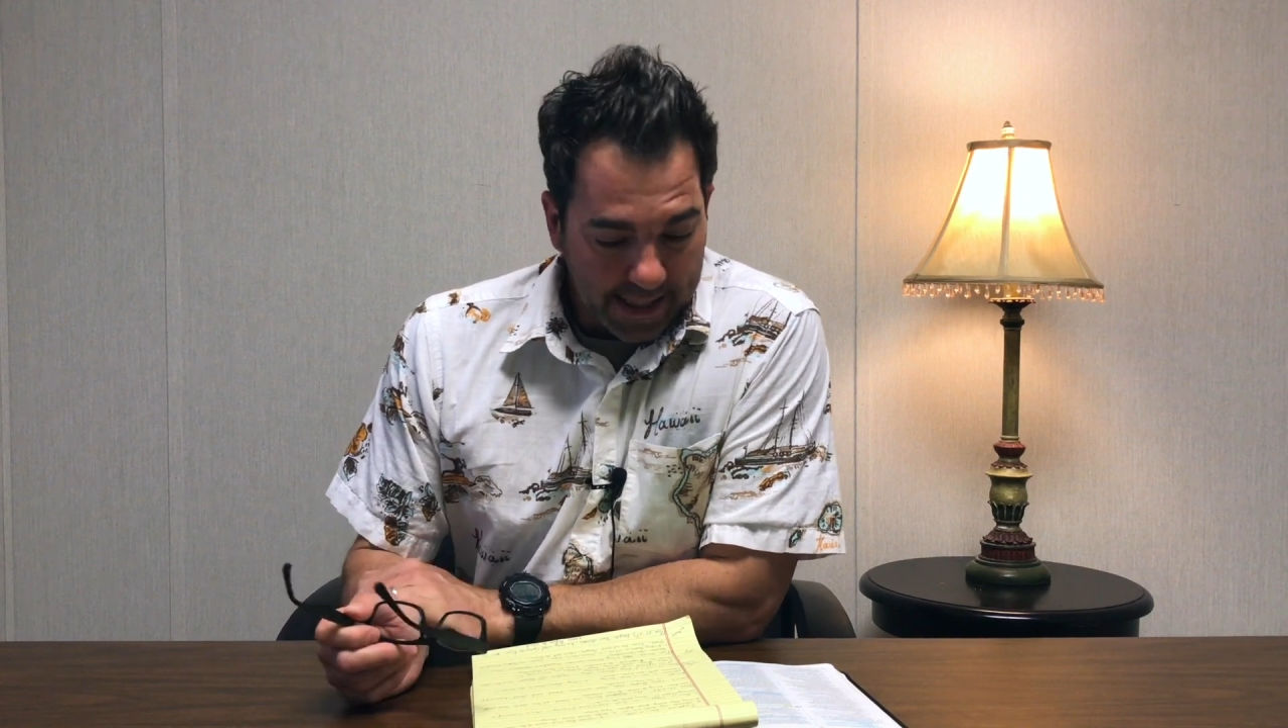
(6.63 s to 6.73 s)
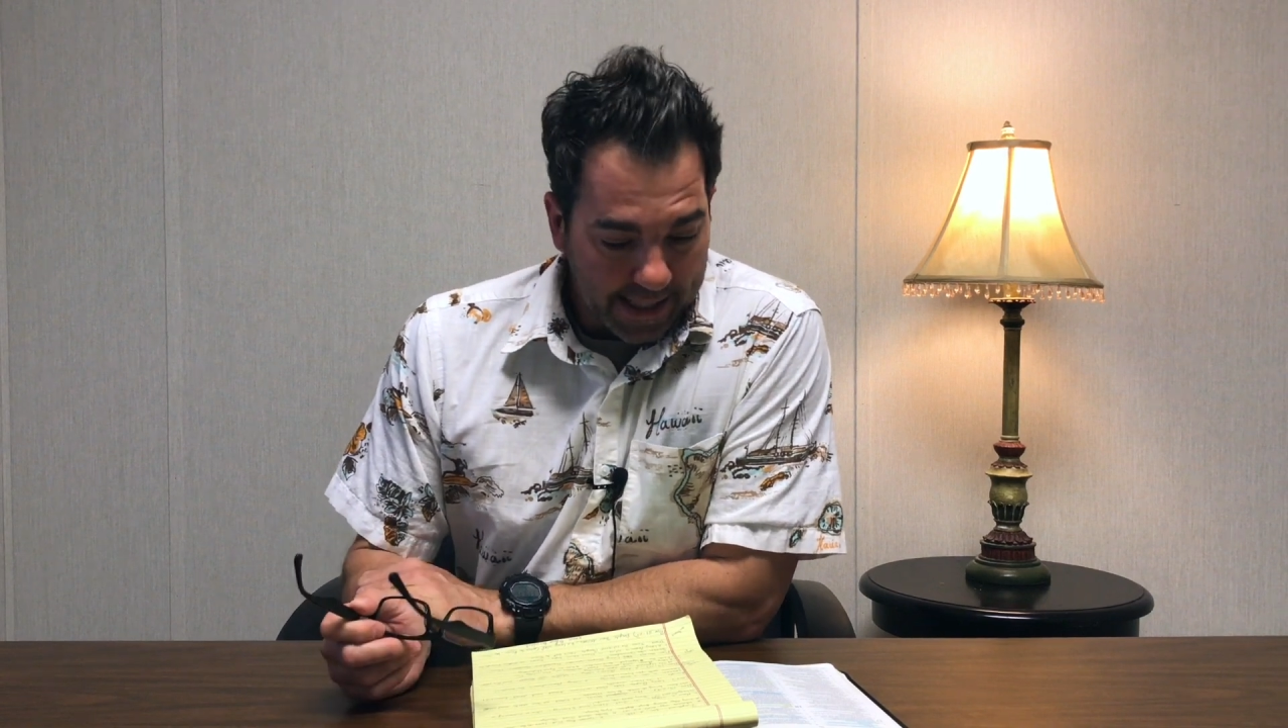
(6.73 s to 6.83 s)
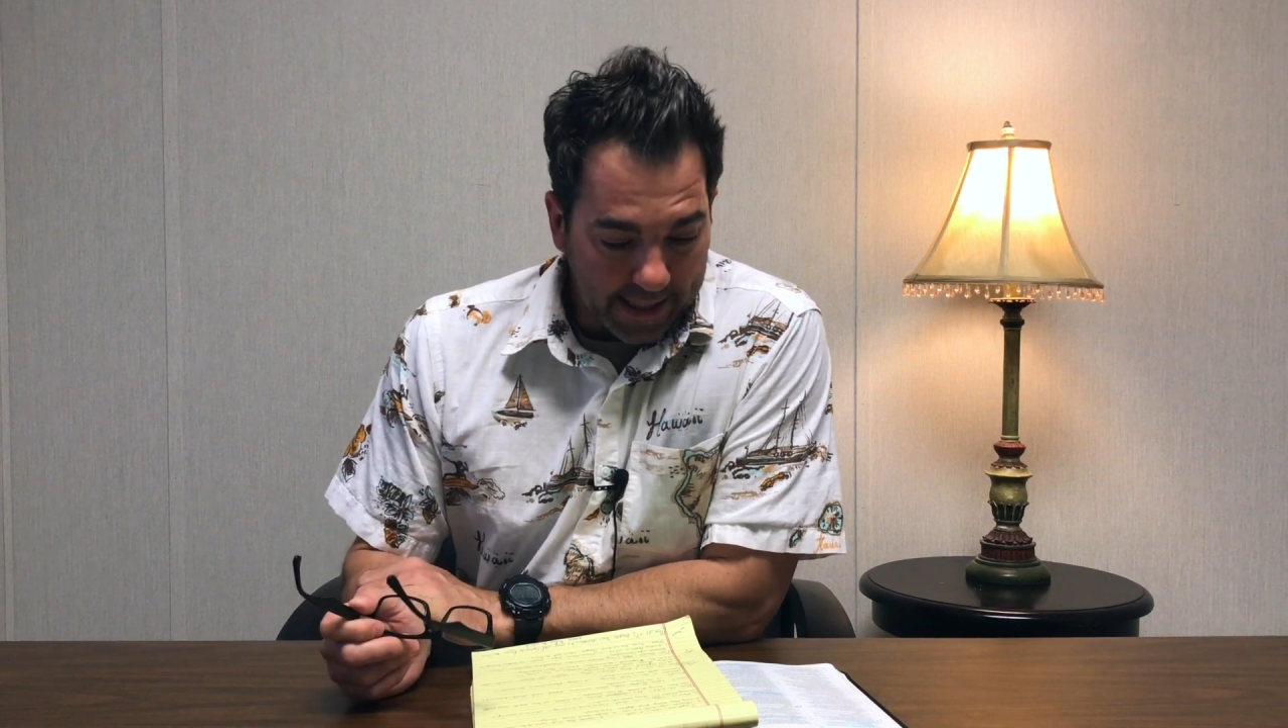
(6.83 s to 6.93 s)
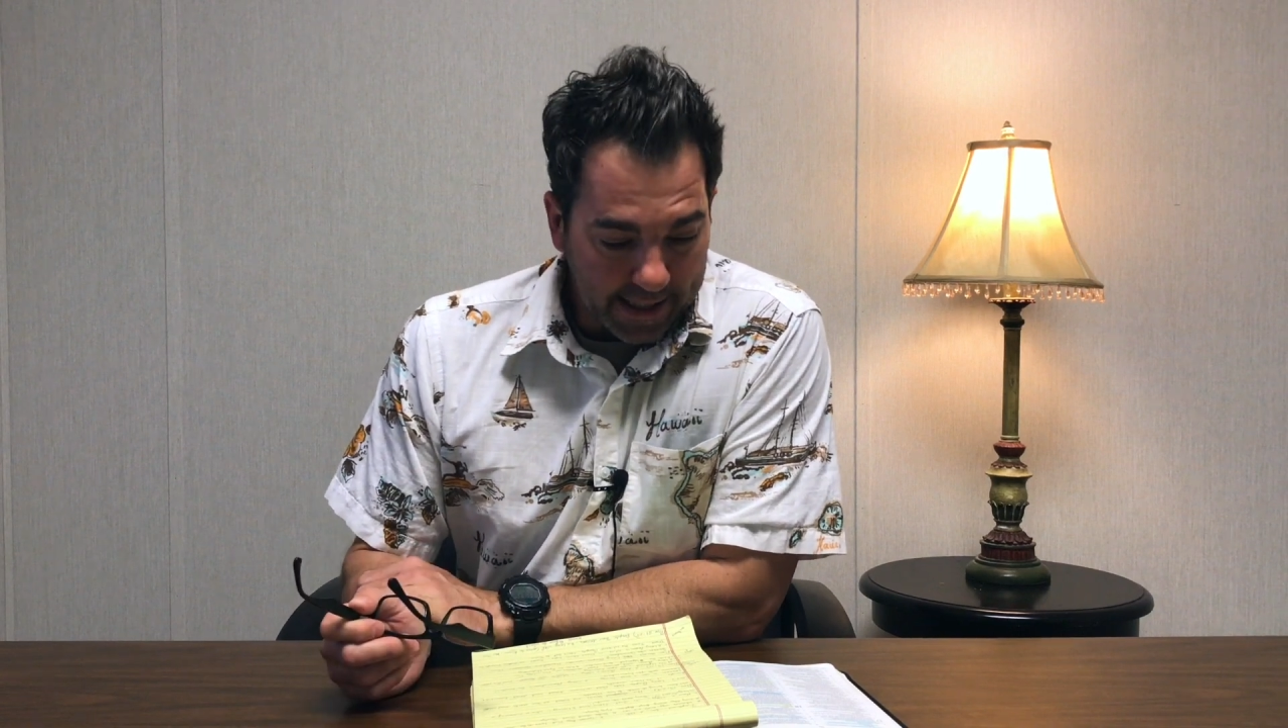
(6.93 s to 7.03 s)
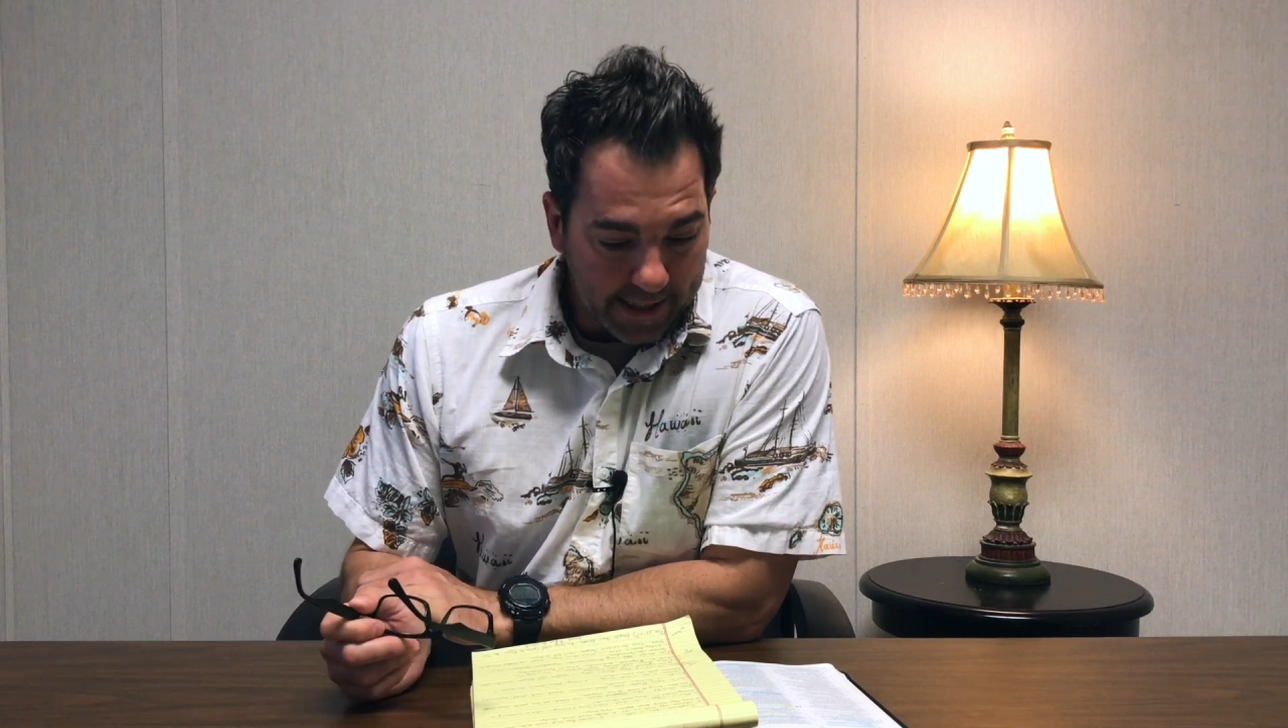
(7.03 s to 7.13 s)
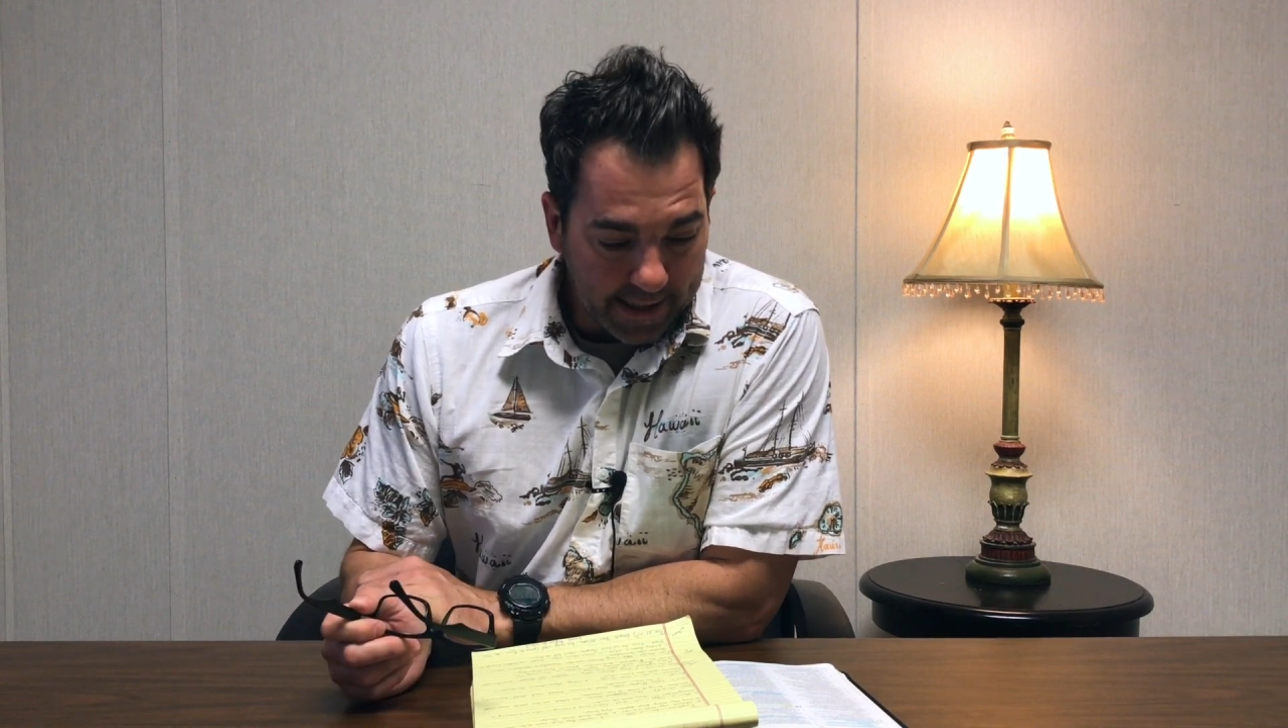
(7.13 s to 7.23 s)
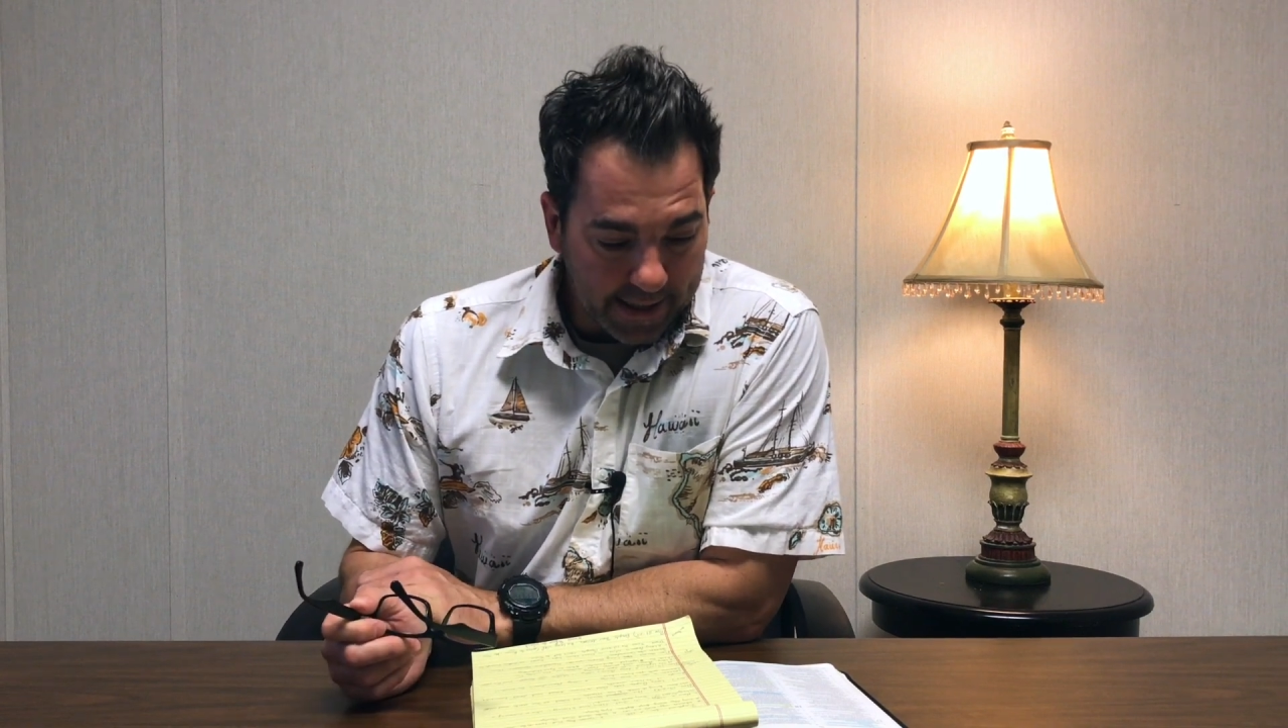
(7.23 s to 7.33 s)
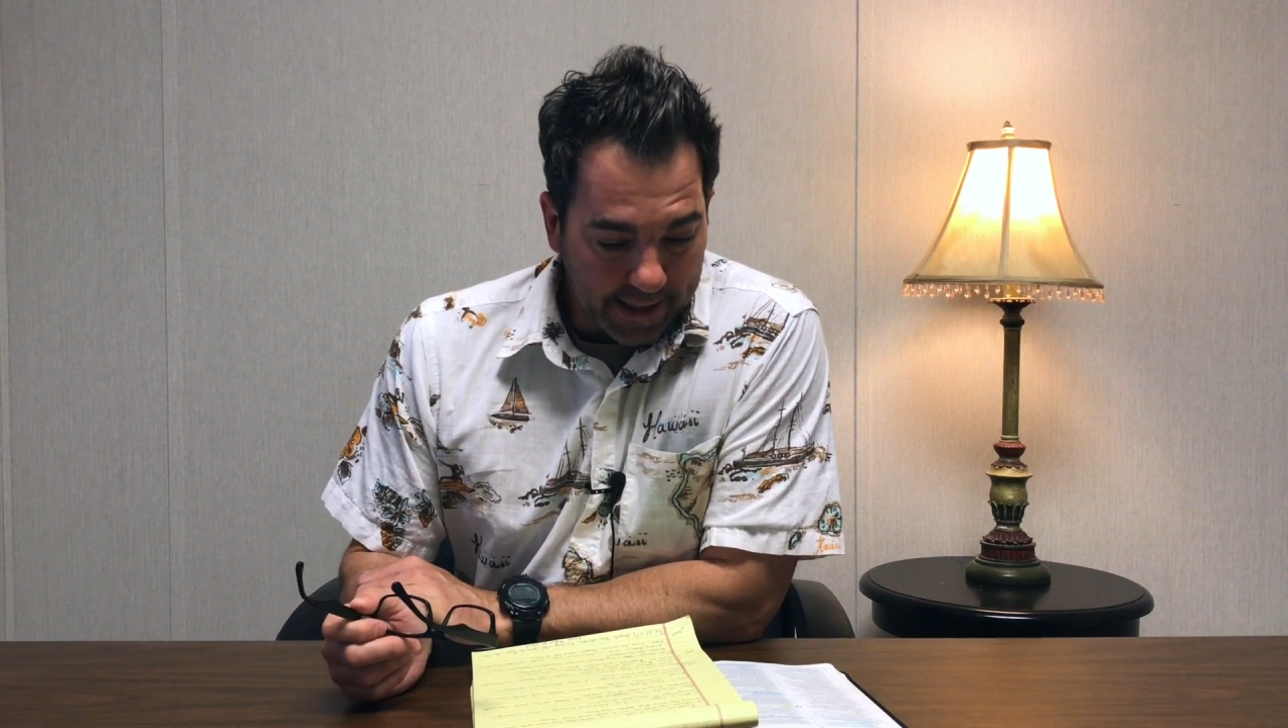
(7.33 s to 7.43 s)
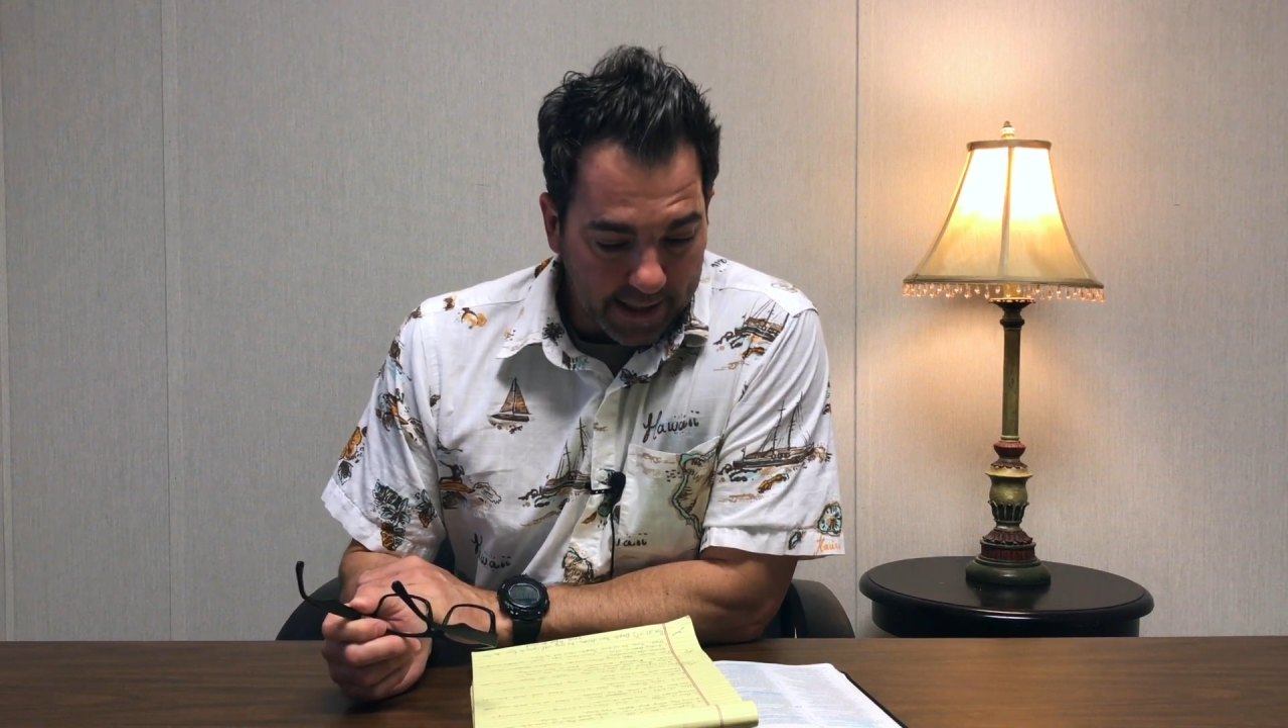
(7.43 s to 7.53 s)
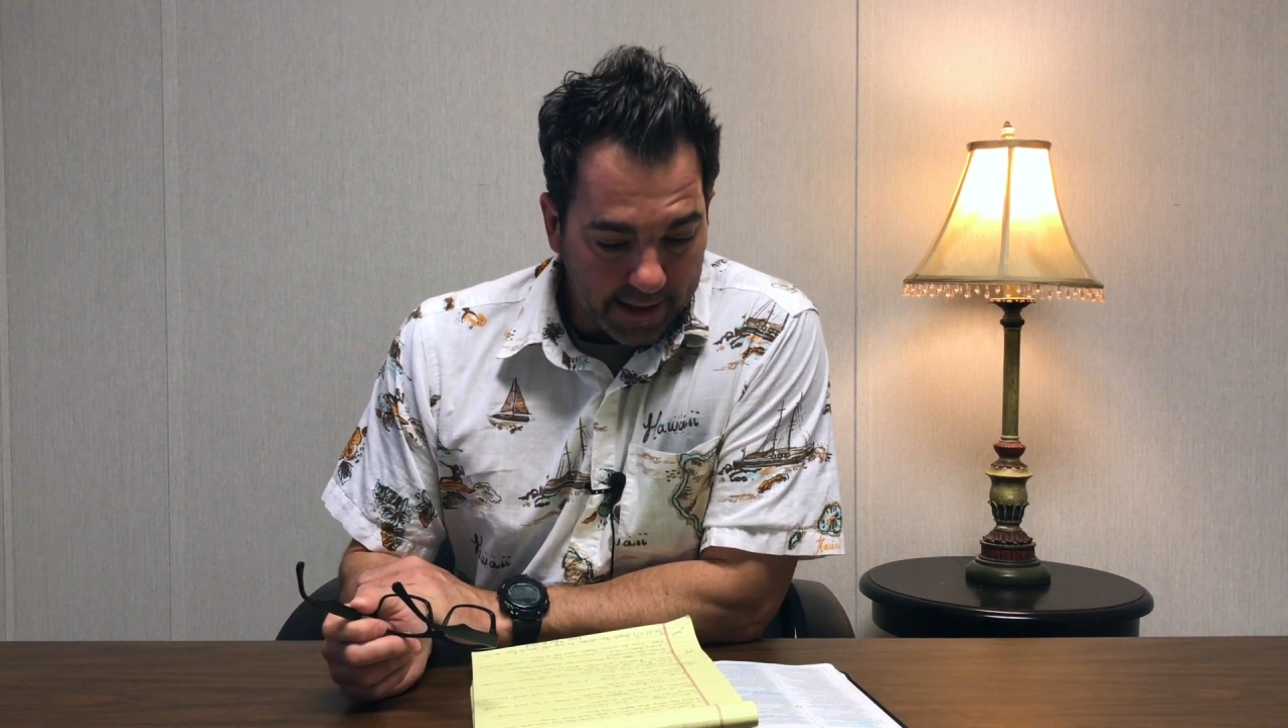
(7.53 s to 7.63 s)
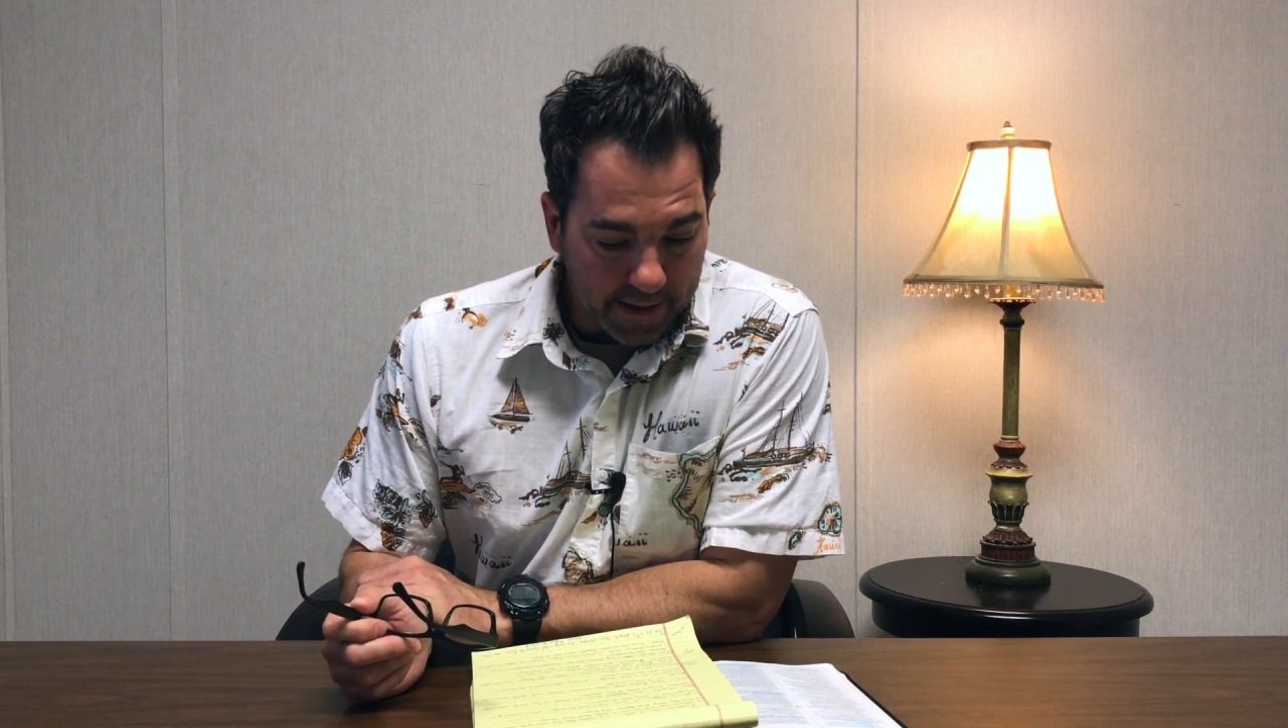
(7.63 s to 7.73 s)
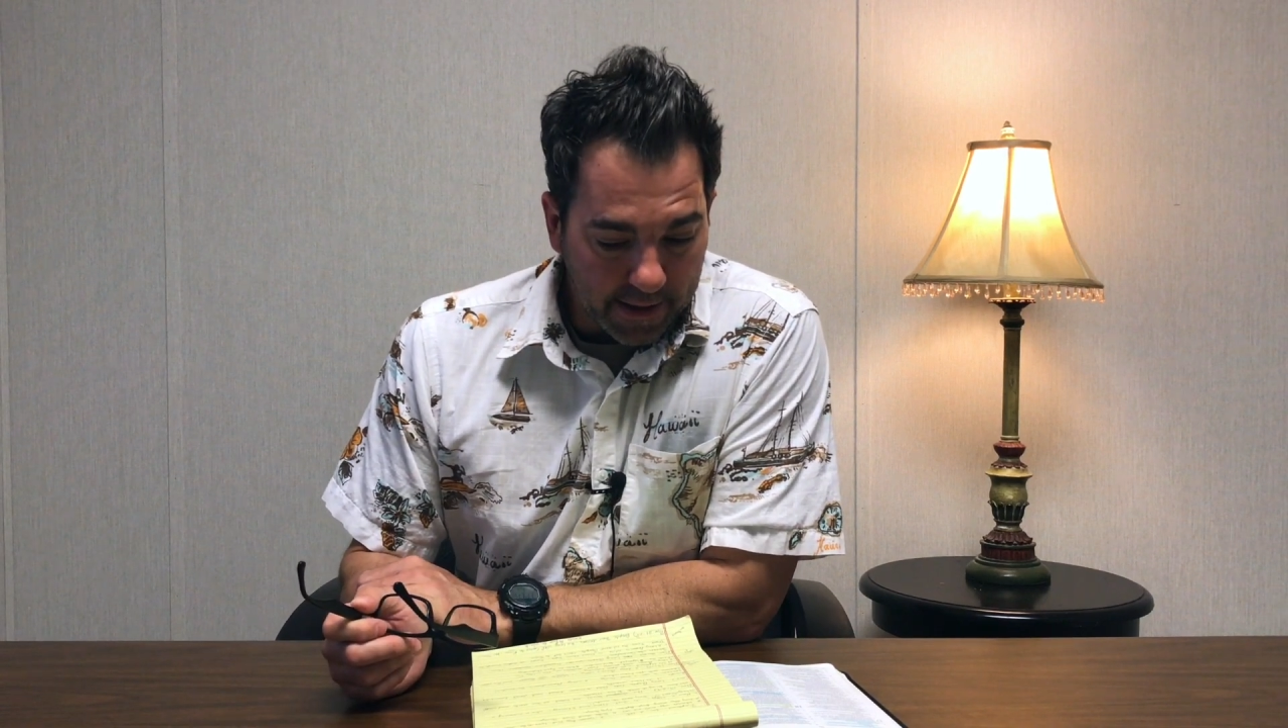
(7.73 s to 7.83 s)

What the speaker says: and